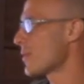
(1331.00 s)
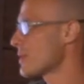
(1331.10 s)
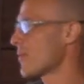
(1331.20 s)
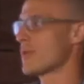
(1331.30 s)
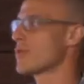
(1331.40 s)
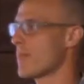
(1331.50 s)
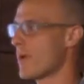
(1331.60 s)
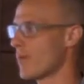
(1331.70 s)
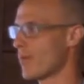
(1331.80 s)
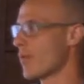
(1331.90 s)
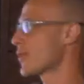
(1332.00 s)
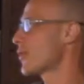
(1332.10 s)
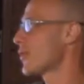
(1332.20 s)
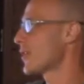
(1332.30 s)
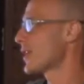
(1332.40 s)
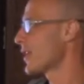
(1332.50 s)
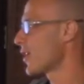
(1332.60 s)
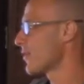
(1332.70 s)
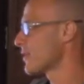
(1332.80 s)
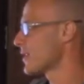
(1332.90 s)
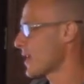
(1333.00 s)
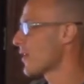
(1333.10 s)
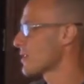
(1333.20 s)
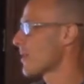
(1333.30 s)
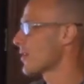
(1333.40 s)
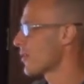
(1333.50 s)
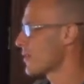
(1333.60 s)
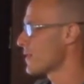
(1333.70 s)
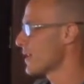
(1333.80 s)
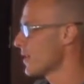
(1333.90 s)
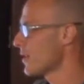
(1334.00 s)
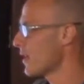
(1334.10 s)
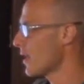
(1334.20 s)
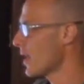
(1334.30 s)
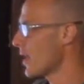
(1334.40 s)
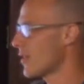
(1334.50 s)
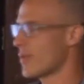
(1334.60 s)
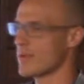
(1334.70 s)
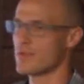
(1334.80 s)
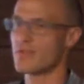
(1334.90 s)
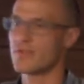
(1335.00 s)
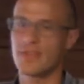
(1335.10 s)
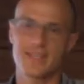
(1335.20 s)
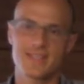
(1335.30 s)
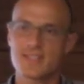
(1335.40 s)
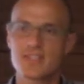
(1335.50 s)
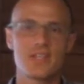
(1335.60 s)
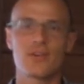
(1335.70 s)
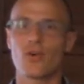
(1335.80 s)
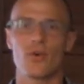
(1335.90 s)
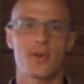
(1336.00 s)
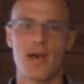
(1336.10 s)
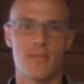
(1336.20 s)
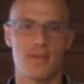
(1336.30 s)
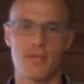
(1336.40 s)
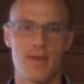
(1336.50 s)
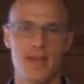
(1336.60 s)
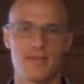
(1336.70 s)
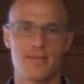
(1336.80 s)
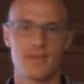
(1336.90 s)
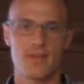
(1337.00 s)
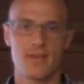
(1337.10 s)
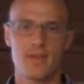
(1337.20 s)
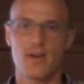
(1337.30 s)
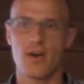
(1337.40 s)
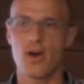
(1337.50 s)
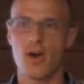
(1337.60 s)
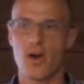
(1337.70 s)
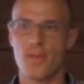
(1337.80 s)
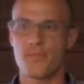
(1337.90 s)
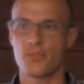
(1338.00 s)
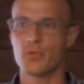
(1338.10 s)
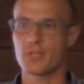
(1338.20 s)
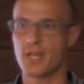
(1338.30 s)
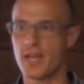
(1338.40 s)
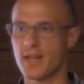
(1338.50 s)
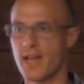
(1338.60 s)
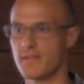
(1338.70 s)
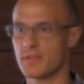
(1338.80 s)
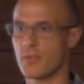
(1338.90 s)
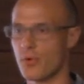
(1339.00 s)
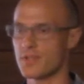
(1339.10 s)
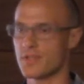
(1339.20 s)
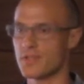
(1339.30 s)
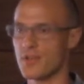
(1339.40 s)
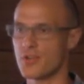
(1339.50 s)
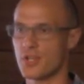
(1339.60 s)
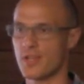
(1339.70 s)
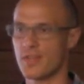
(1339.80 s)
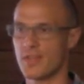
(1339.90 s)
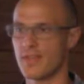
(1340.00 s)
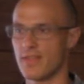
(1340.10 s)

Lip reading: spoke to about what to tell us about their routine, and there was like zero common thread, which again kind of supports this notion that